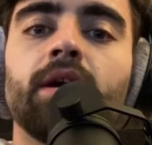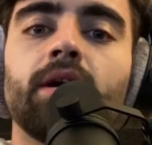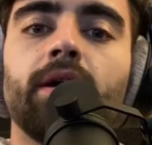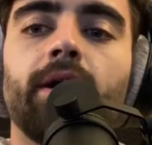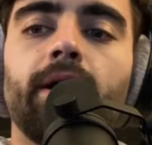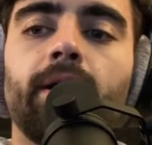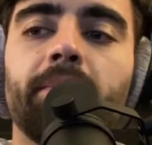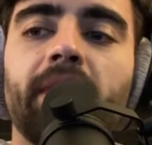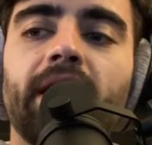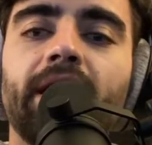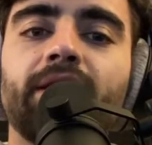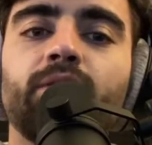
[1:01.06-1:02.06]

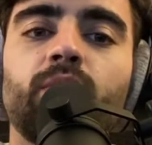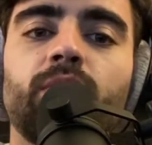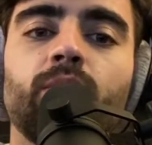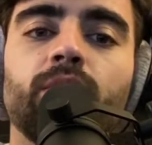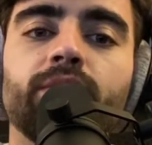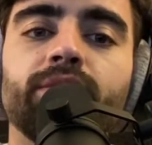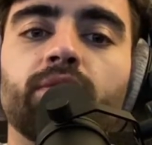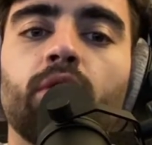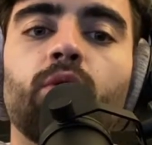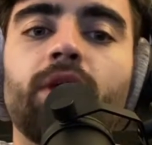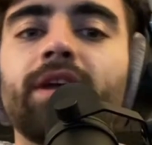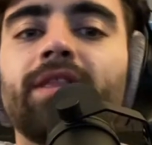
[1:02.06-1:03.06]
and we will throw
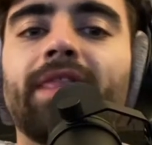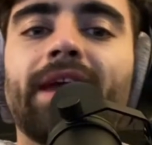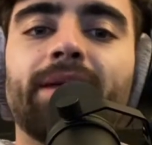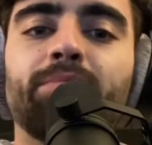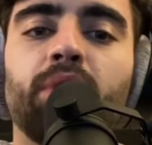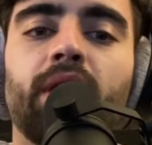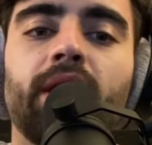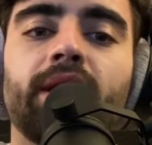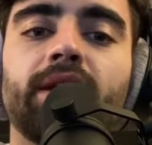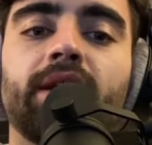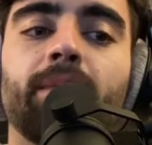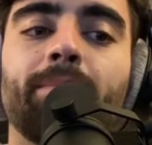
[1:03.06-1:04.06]
in that
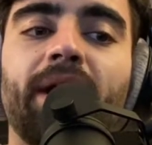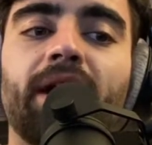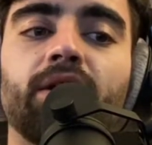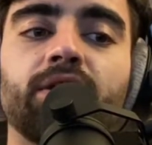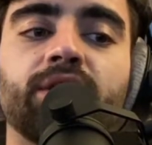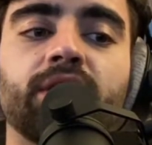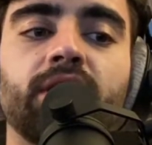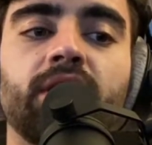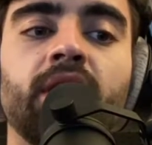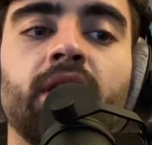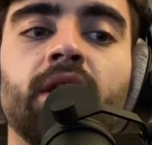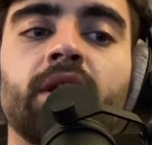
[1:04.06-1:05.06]
blind comparison
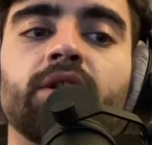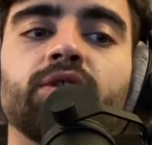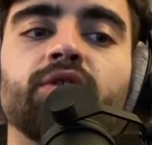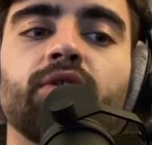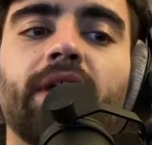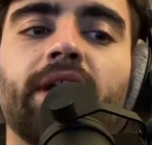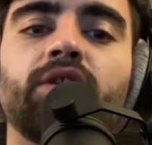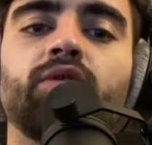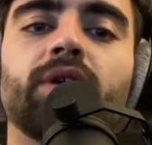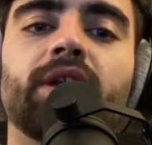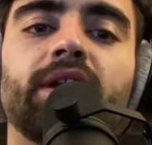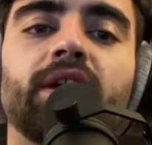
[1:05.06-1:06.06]
so that you
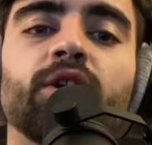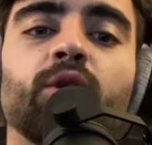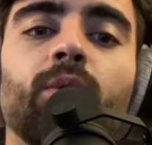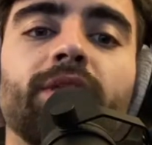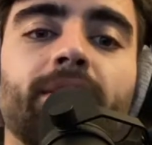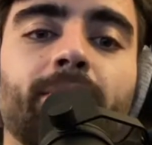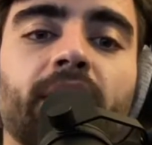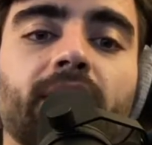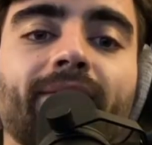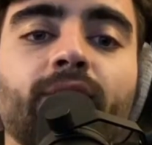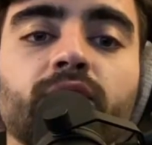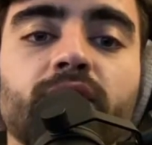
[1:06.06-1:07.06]
can hear what the
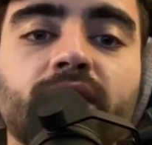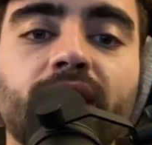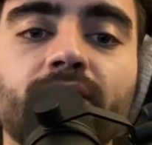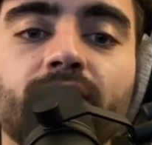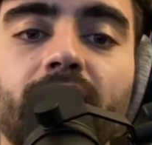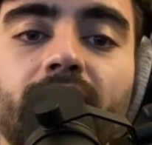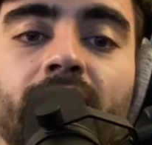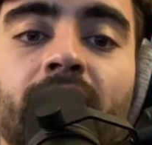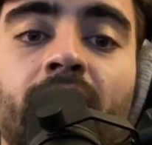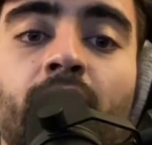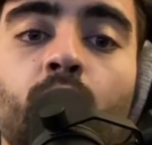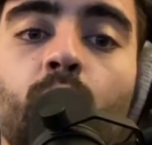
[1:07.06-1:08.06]
microphones sound like
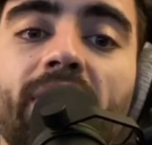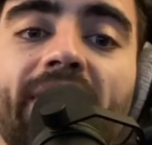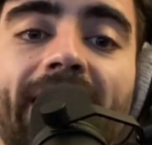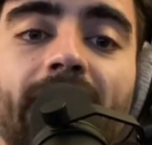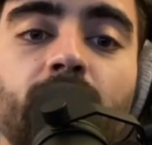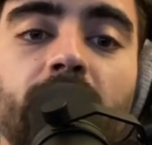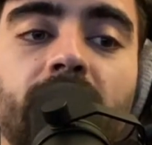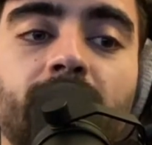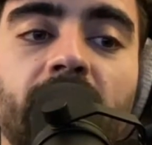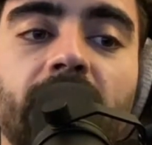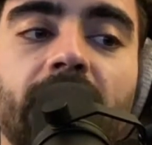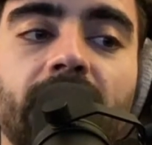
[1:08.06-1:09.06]
without a
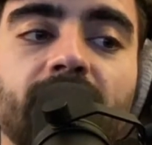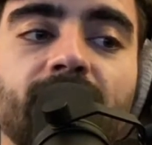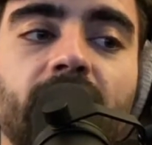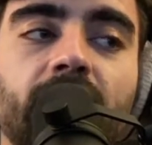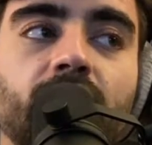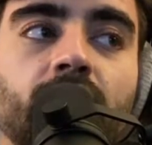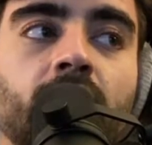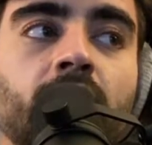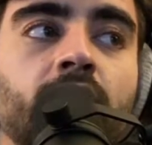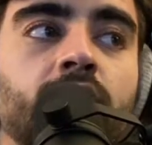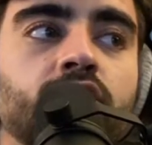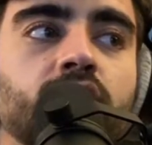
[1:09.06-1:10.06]
mic activator,
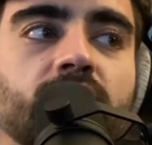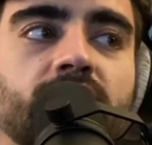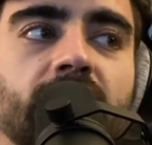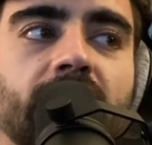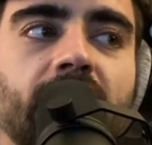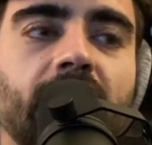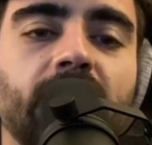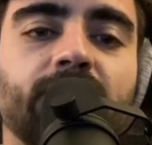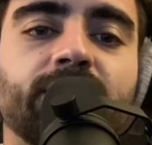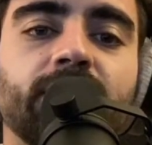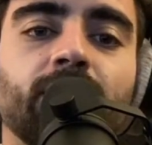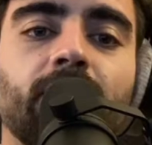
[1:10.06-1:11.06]
just in case
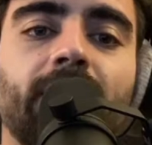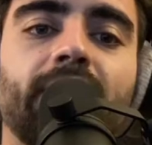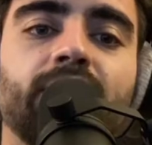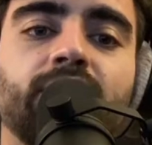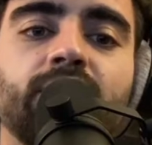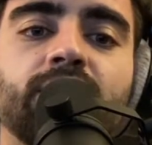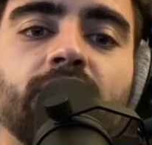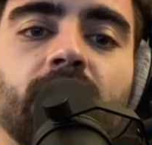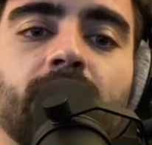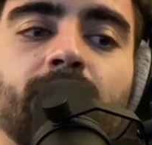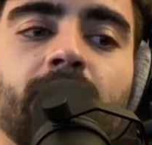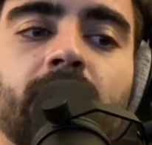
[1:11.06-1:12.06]
there is
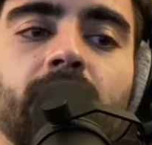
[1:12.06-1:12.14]
some